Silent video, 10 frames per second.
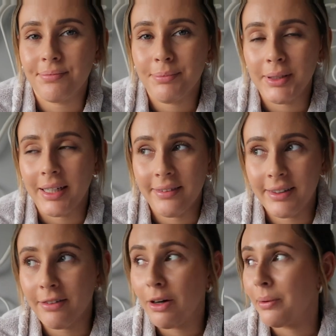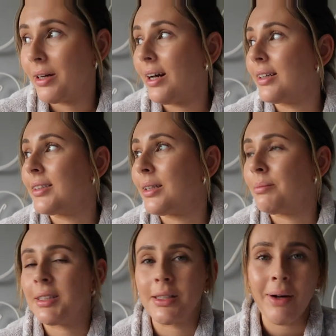But yeah, they're growing, and
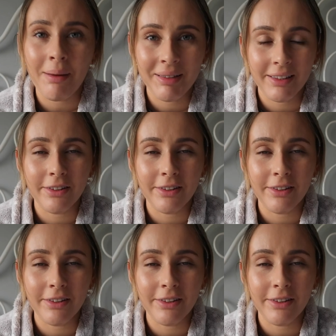I'm so happy that